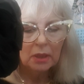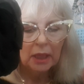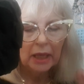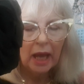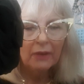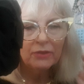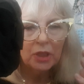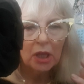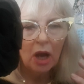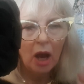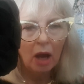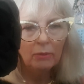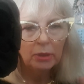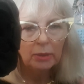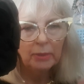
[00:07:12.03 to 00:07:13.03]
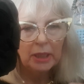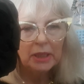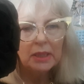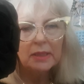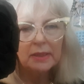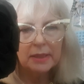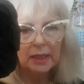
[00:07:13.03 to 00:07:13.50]
they'd have to
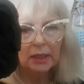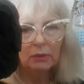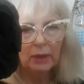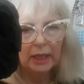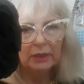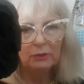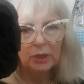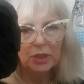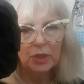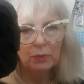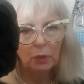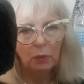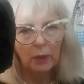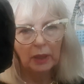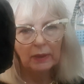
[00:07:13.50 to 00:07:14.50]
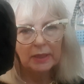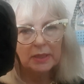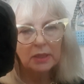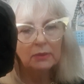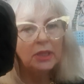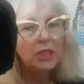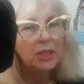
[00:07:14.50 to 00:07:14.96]
complement the silhouette of what you were wearing.
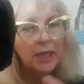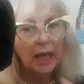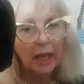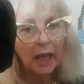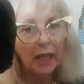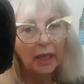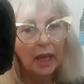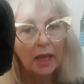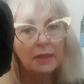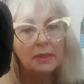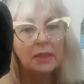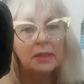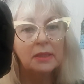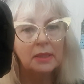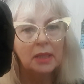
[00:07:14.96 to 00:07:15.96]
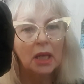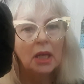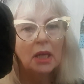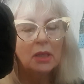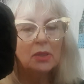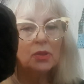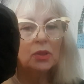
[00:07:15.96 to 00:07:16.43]
So each decade has its
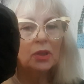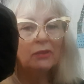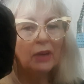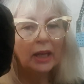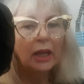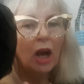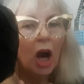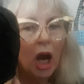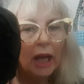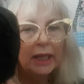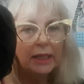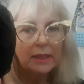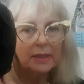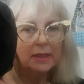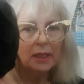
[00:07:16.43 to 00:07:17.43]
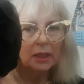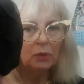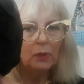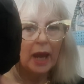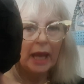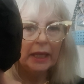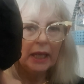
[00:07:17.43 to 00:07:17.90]
sort of iconic
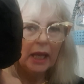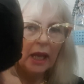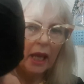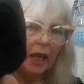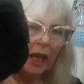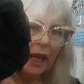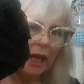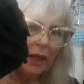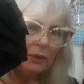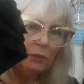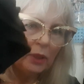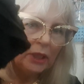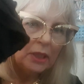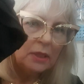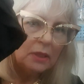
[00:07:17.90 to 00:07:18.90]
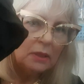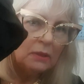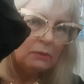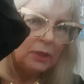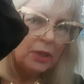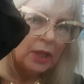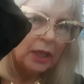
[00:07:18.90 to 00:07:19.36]
silhouette. And when
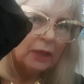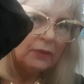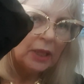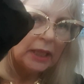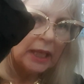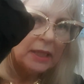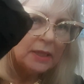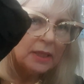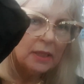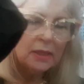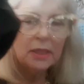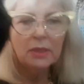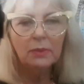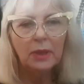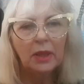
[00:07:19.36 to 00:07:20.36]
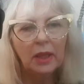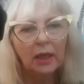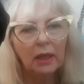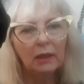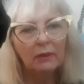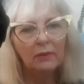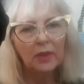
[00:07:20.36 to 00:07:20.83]
we think of the late 60s, we
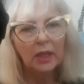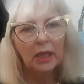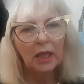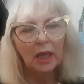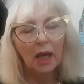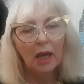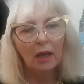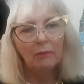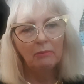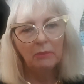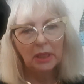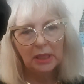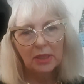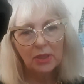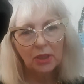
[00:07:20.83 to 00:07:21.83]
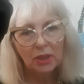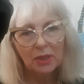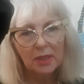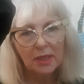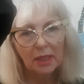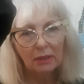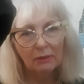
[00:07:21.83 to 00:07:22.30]
think of the miniskirt
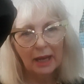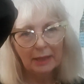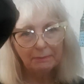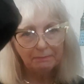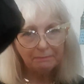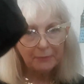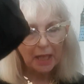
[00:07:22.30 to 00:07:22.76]
silhouette.